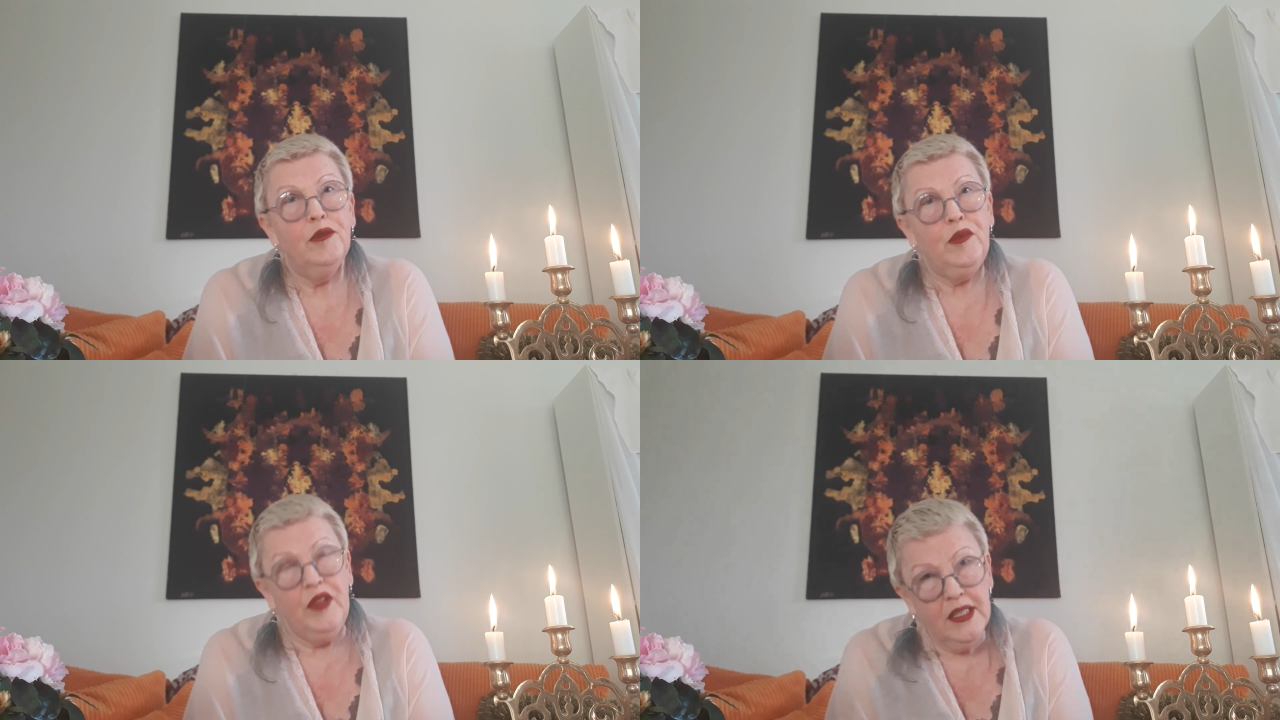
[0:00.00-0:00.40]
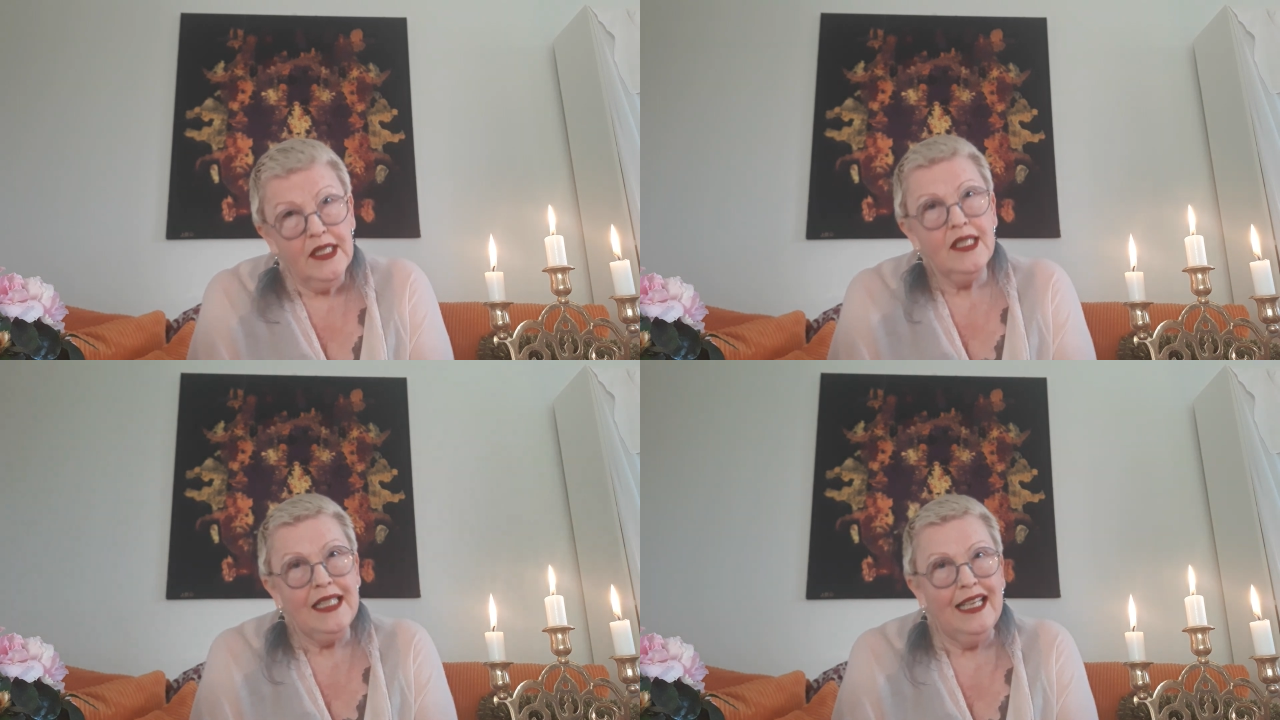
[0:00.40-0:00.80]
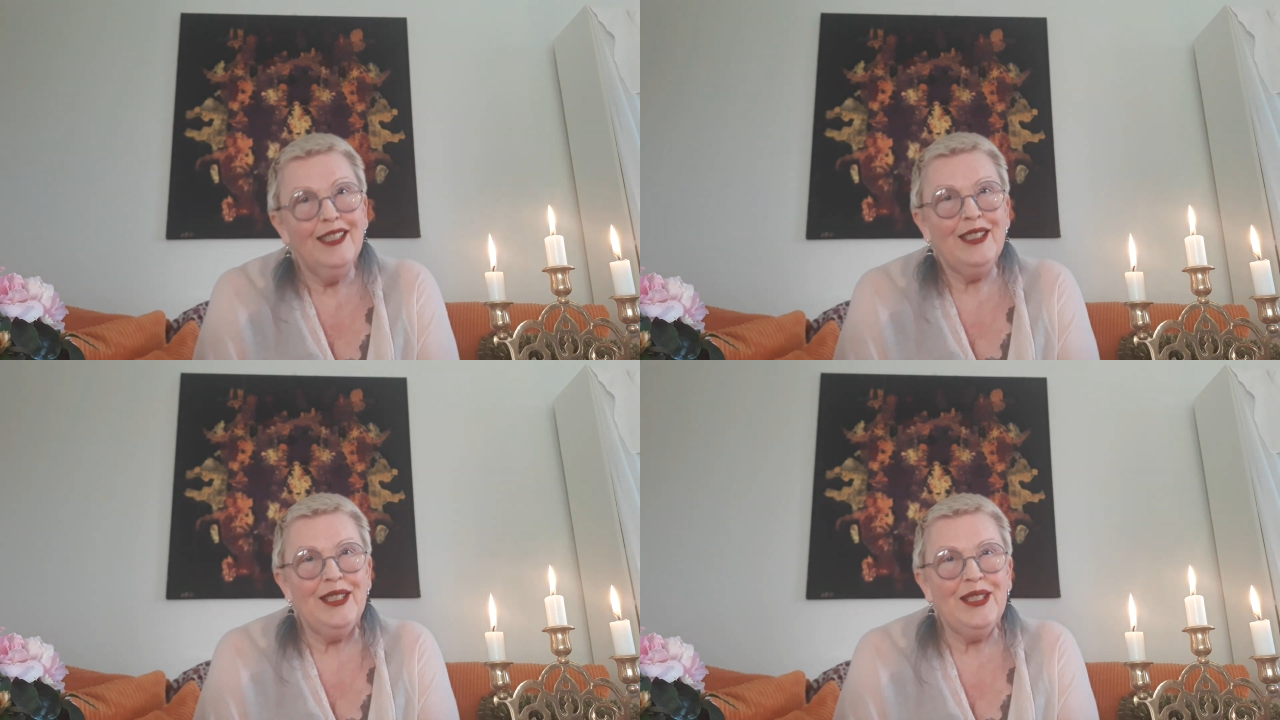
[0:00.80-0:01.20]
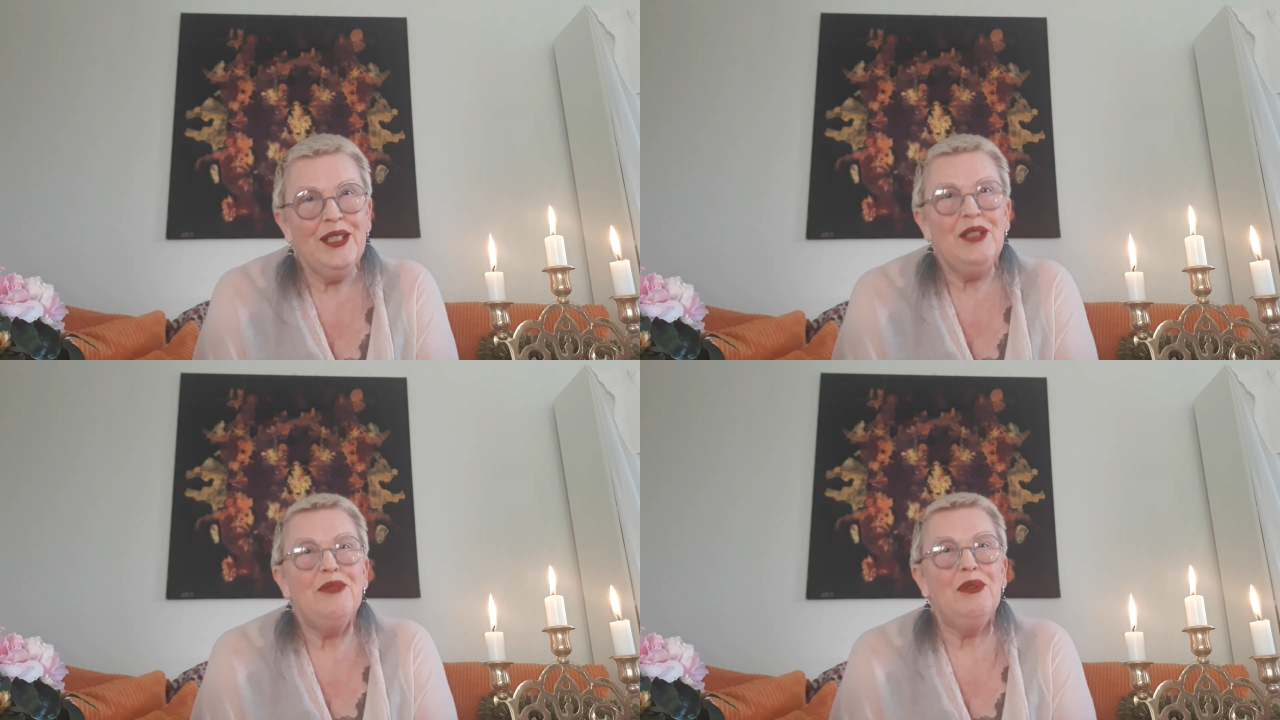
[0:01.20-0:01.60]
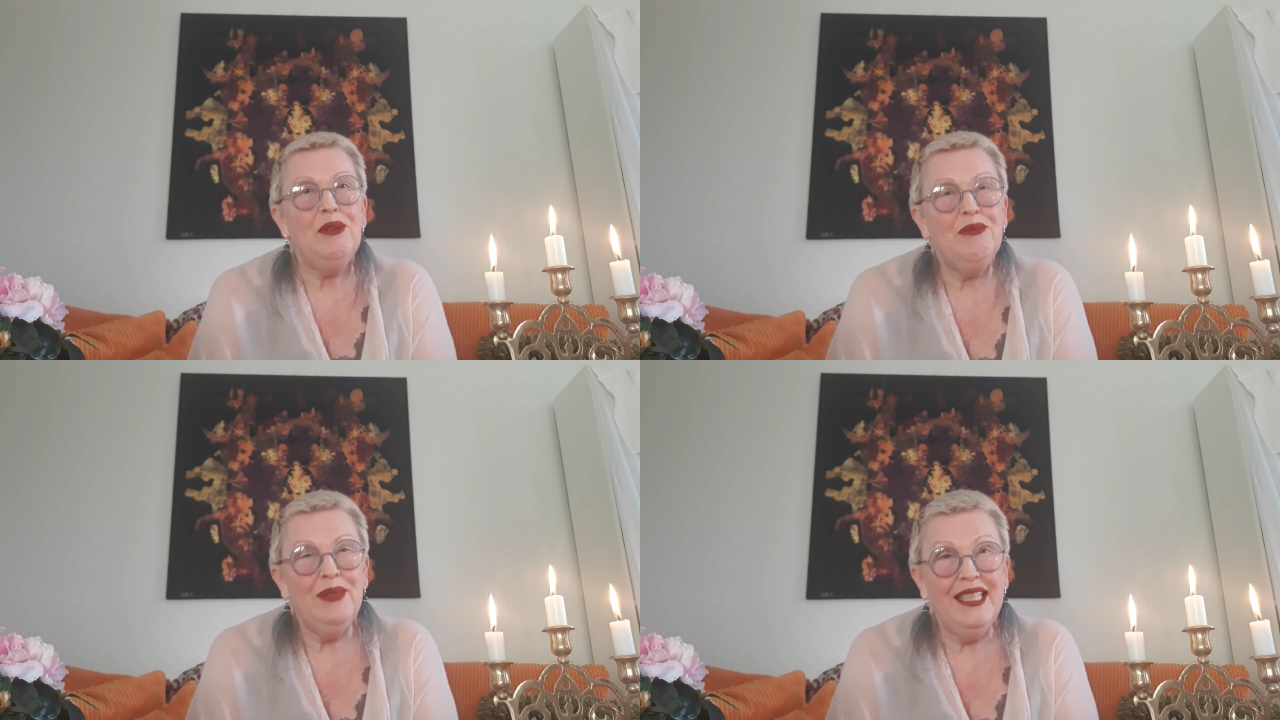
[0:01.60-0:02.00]
Venus tells us
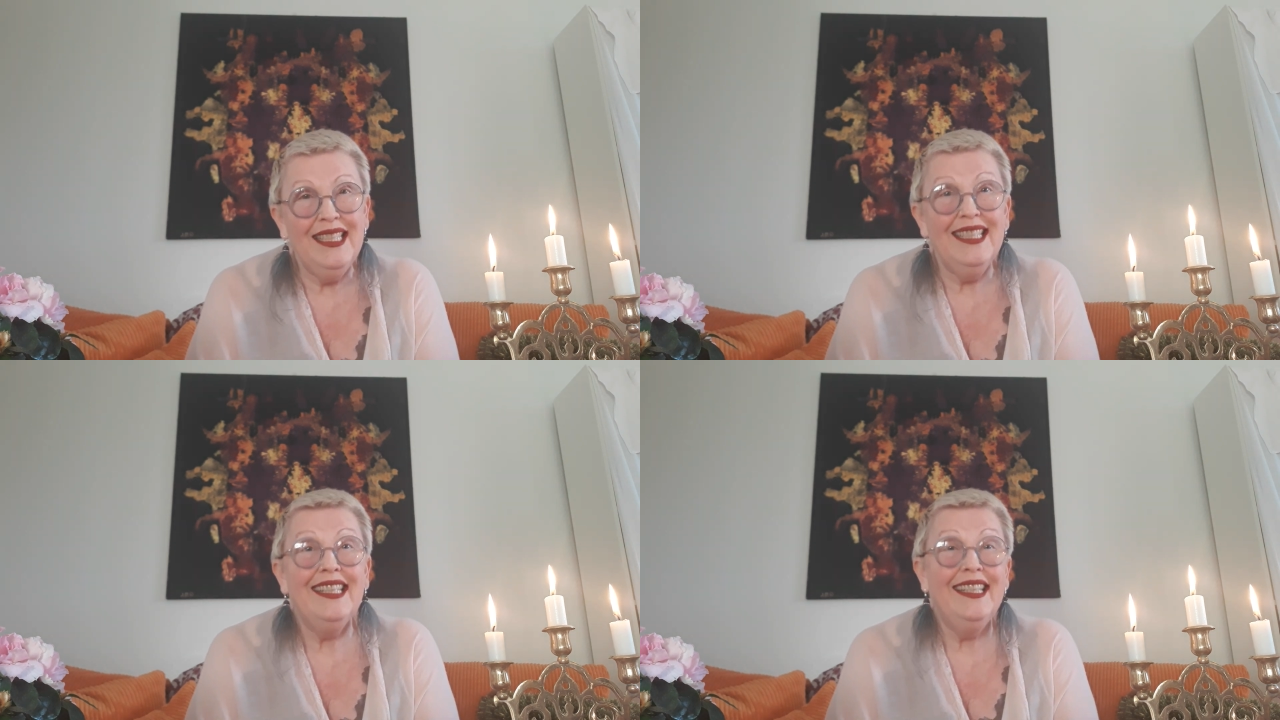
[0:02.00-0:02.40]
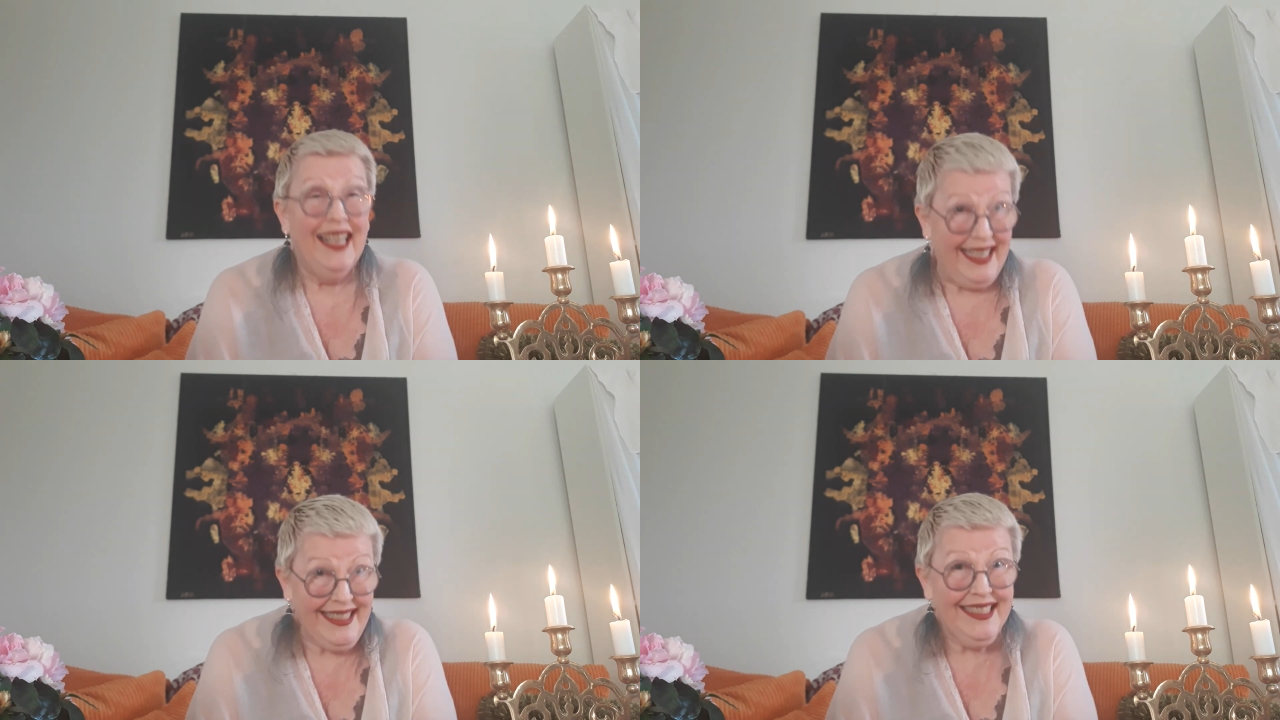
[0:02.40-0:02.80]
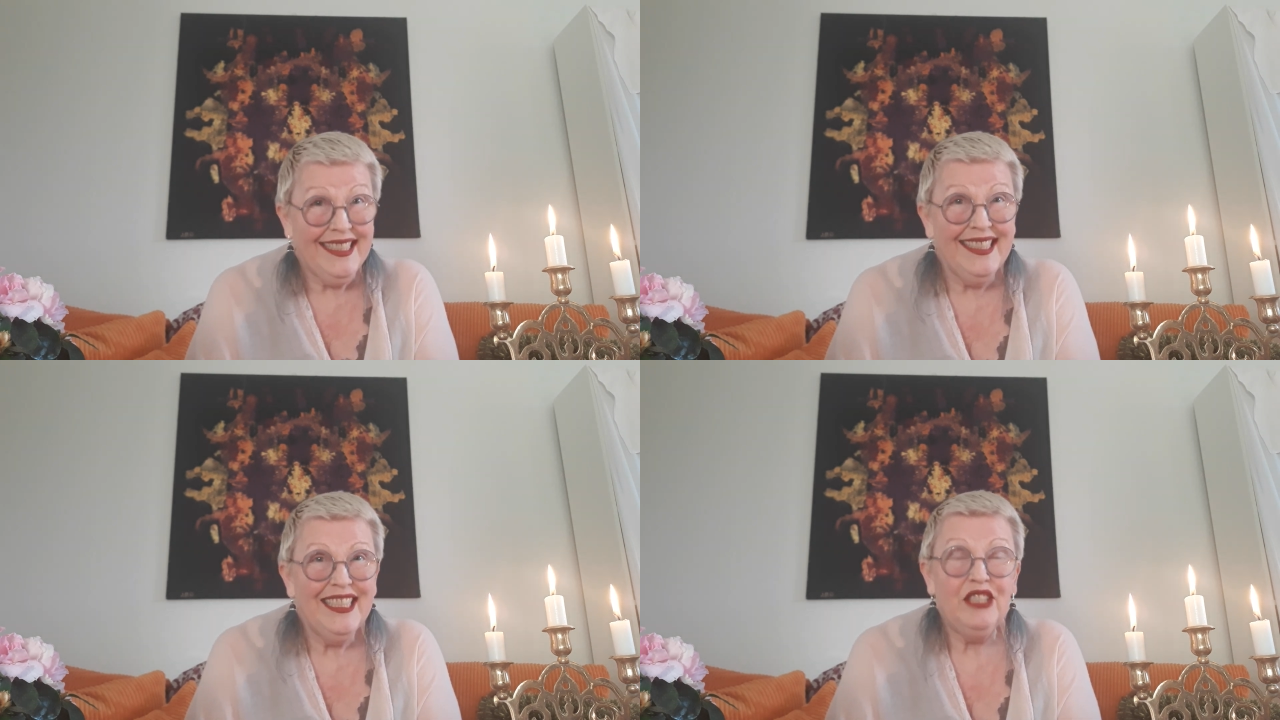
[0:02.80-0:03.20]
what we like,